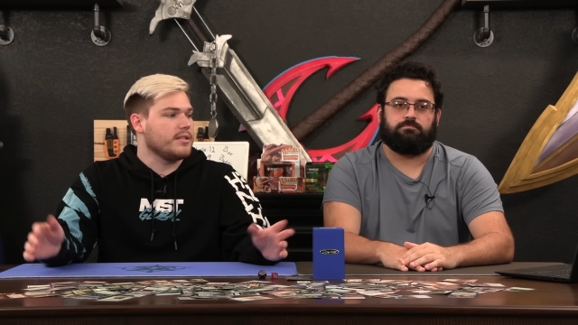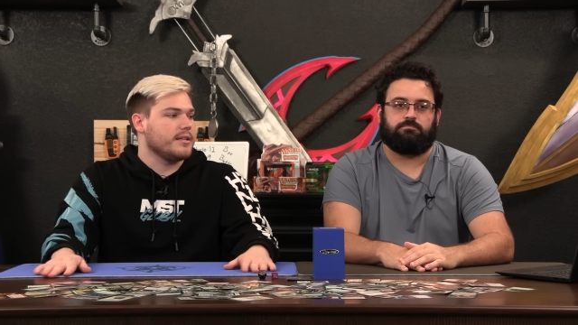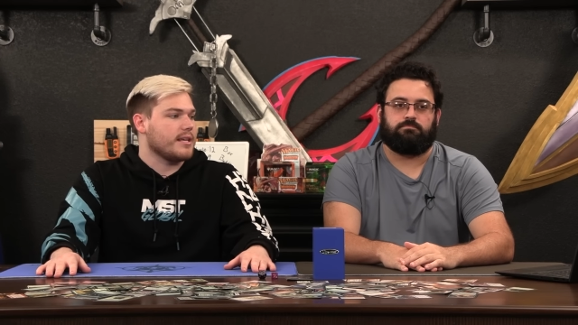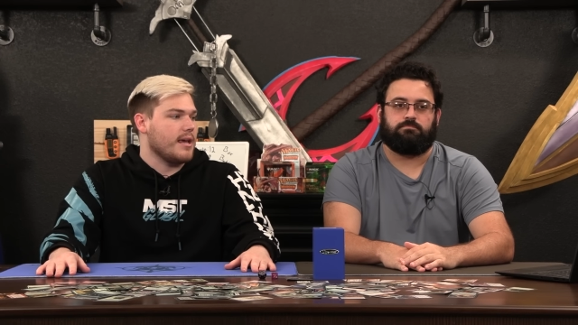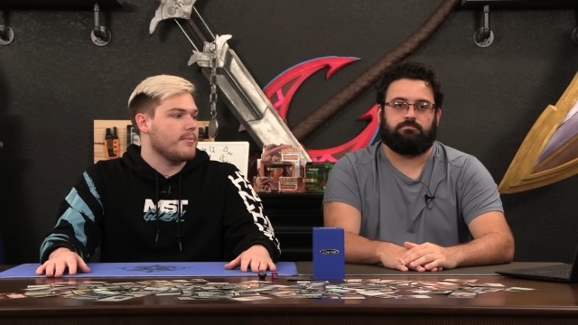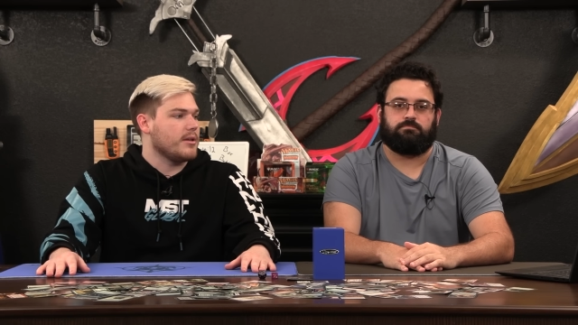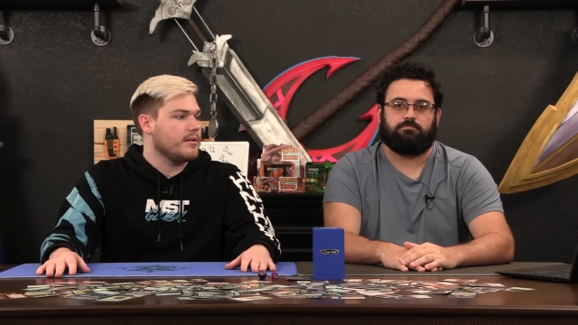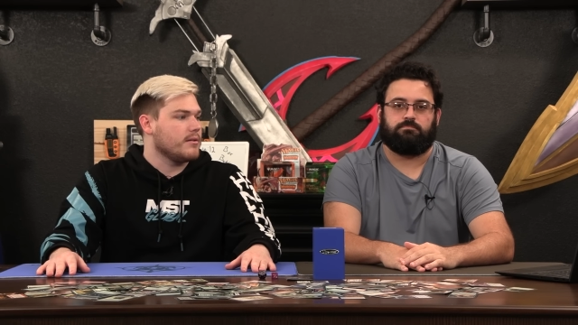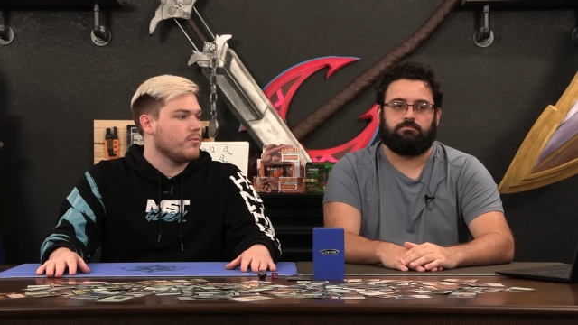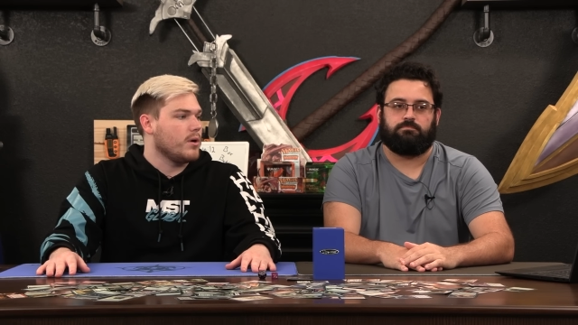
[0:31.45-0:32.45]
Speaker 1: to the game
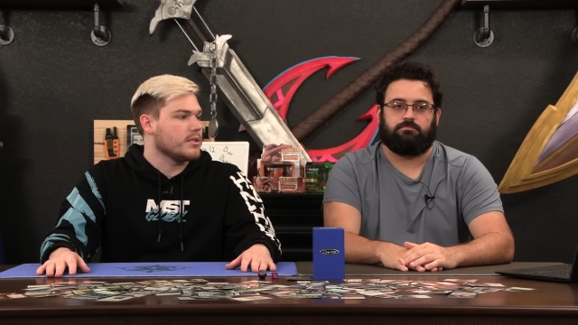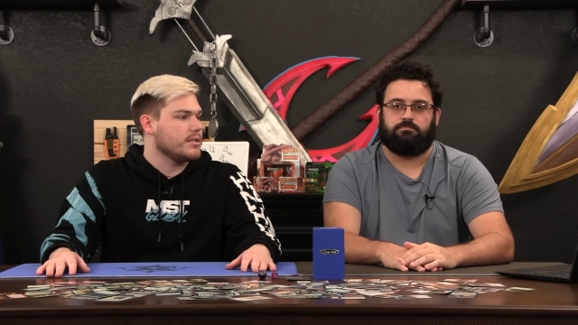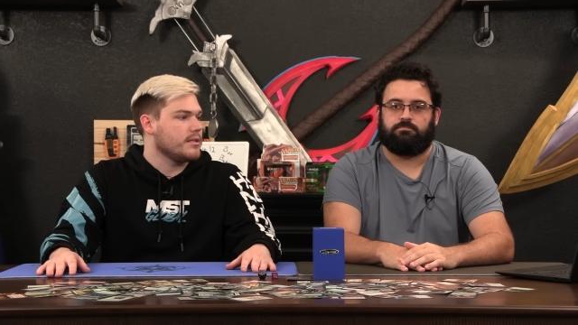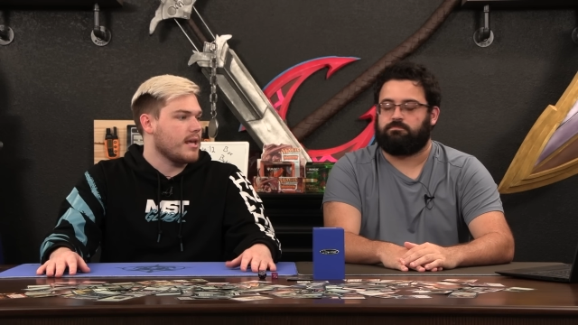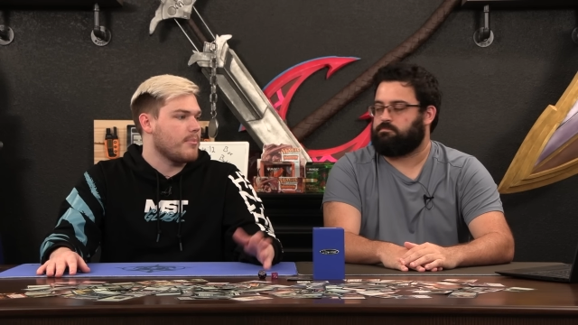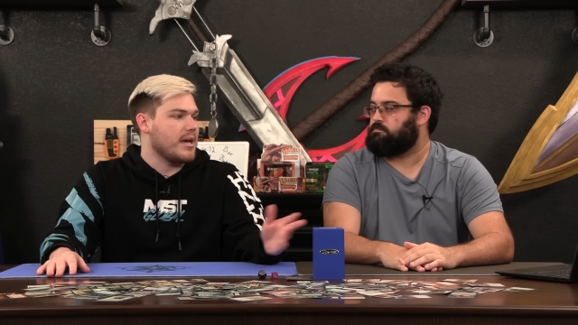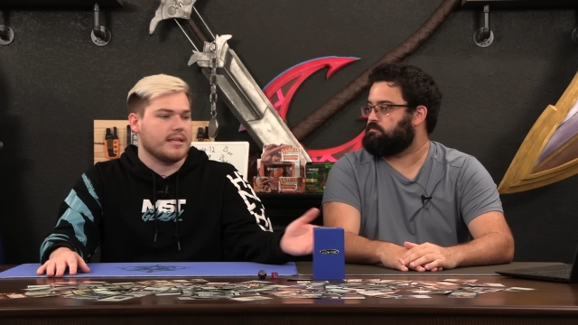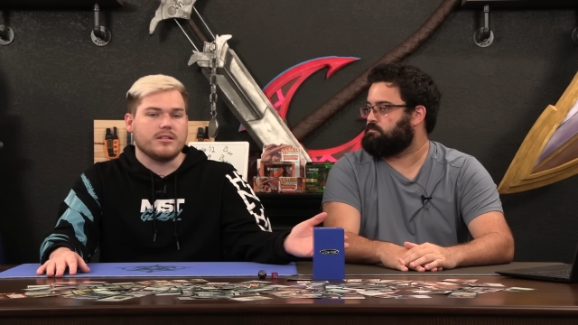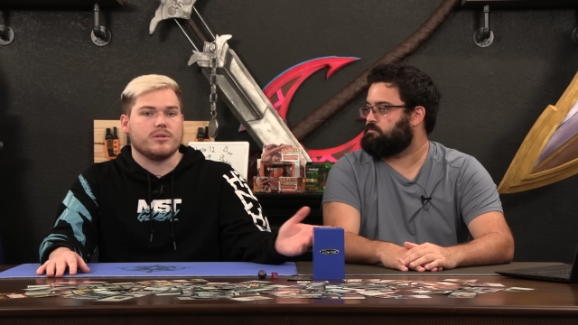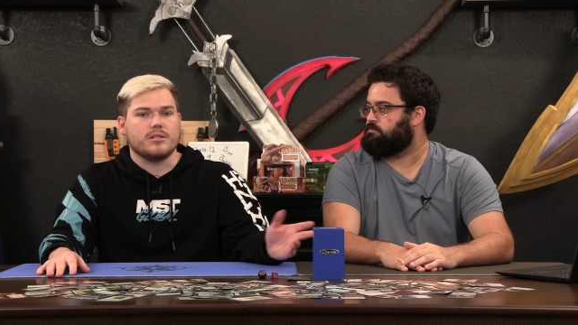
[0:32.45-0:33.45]
and want to get
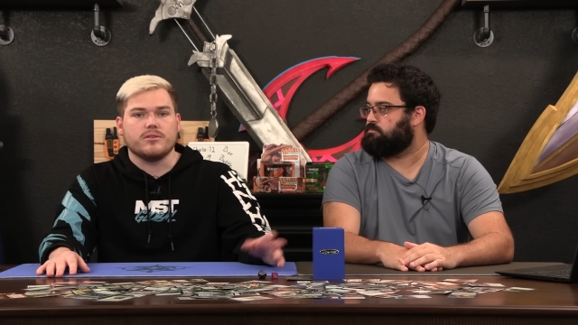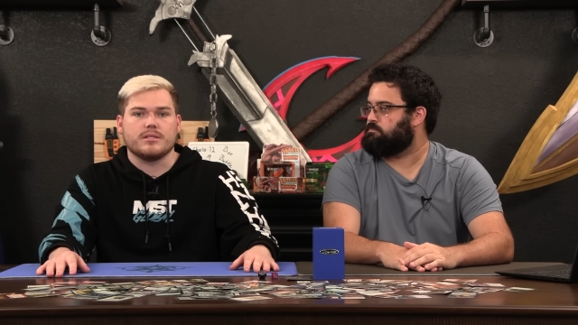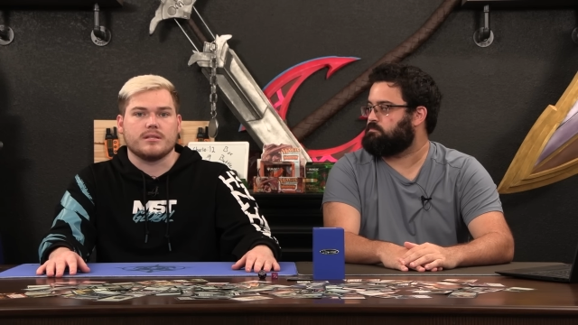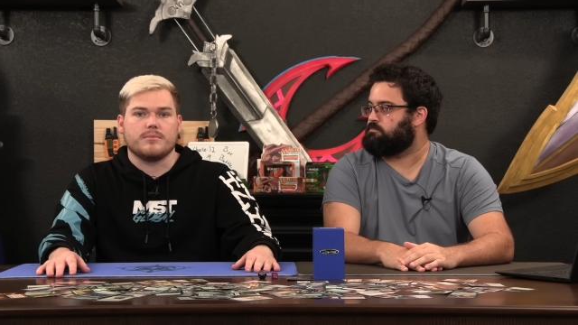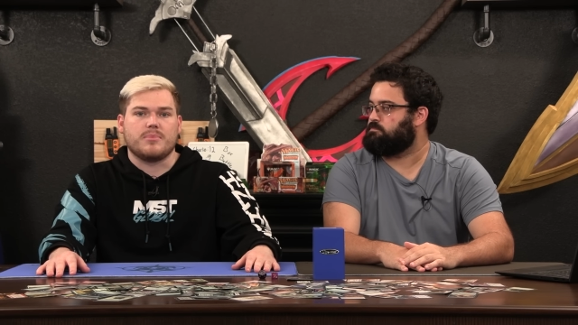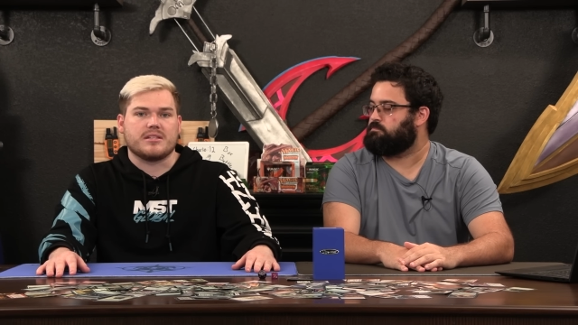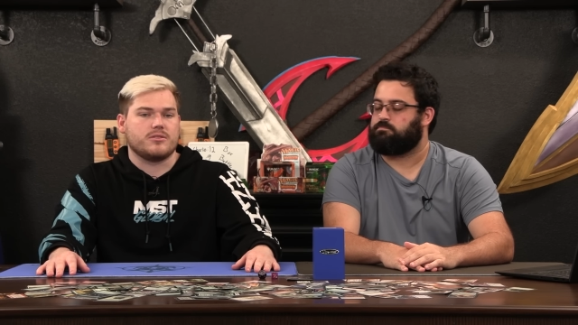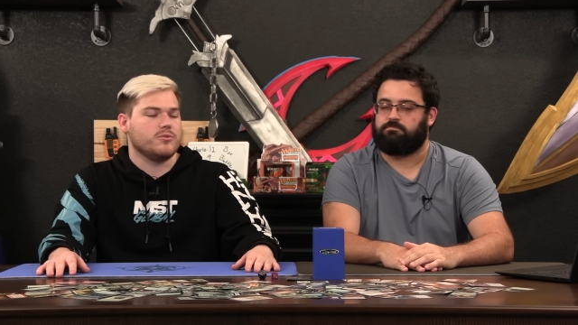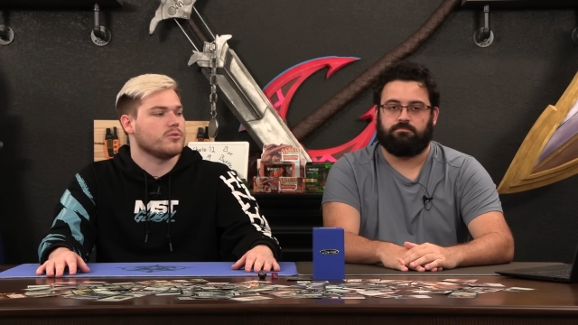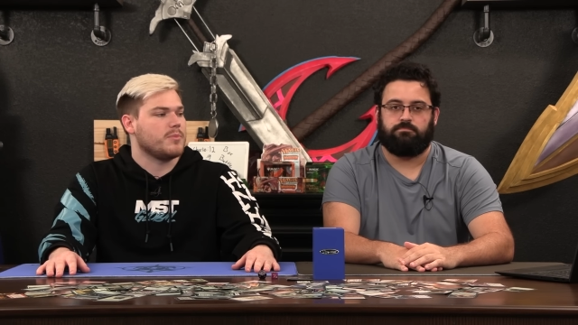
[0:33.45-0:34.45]
back into it using the
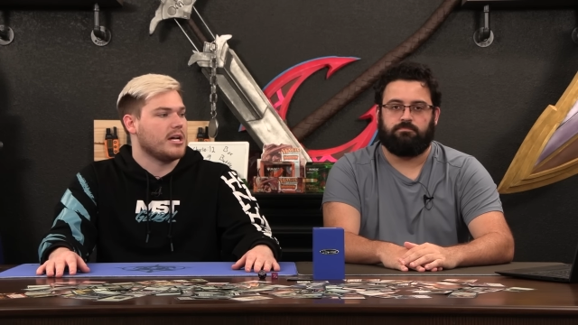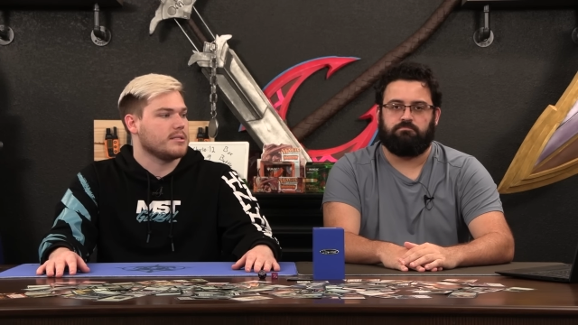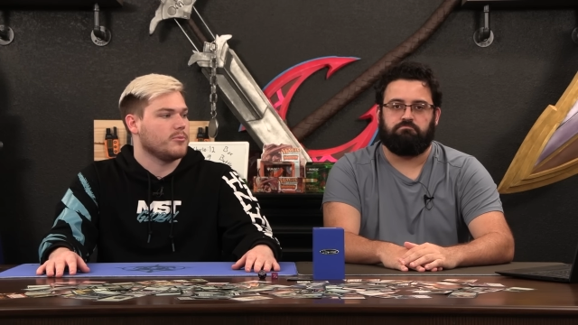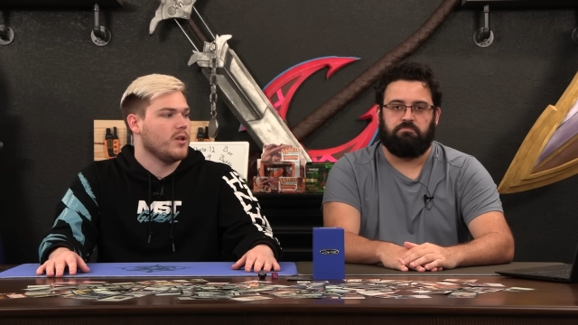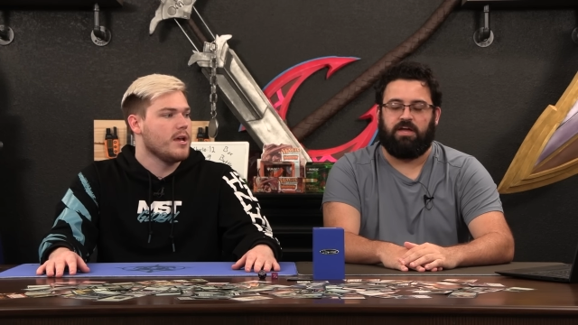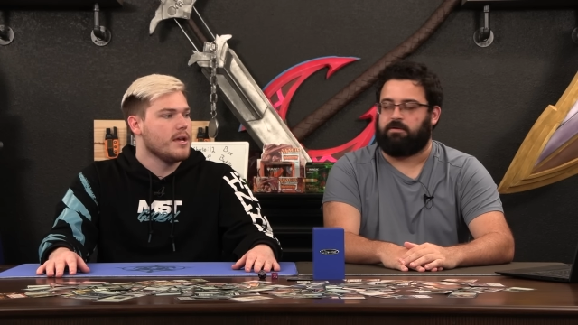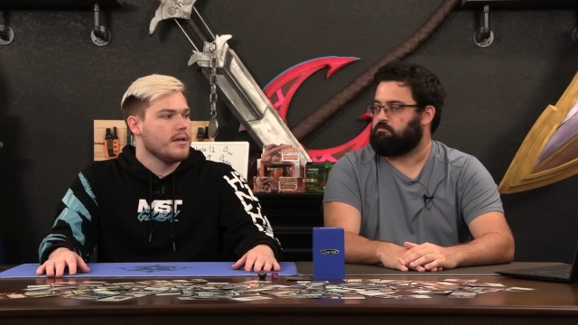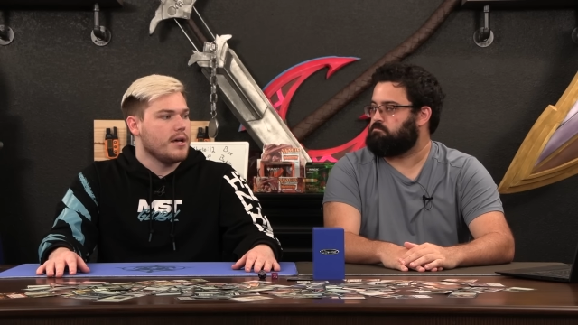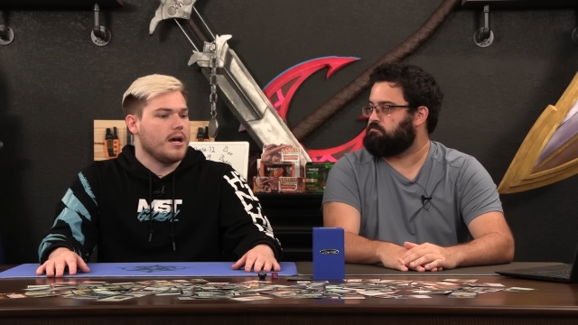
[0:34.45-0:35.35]
best tools possible. Yeah.